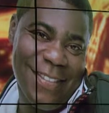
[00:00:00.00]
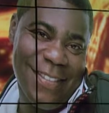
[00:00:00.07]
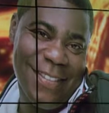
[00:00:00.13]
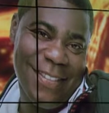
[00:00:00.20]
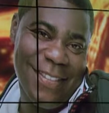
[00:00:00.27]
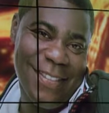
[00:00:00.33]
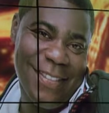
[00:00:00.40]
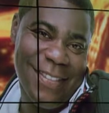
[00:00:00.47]

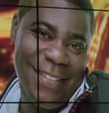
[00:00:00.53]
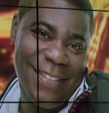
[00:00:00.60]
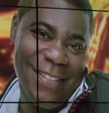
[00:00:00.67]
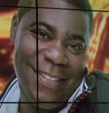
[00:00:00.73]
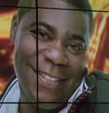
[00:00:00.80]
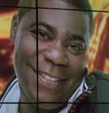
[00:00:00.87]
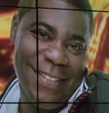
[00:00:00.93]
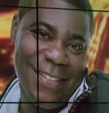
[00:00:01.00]

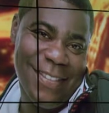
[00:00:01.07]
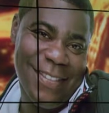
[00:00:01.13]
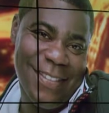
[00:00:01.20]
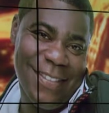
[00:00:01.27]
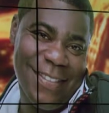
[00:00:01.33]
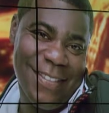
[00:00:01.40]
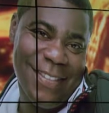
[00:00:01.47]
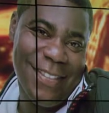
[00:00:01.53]

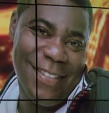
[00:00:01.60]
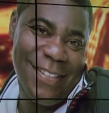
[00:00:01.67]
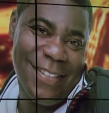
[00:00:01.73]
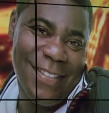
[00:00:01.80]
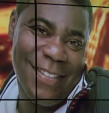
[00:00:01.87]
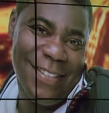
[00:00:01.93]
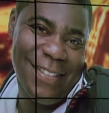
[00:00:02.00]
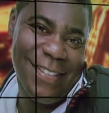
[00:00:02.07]
(silent)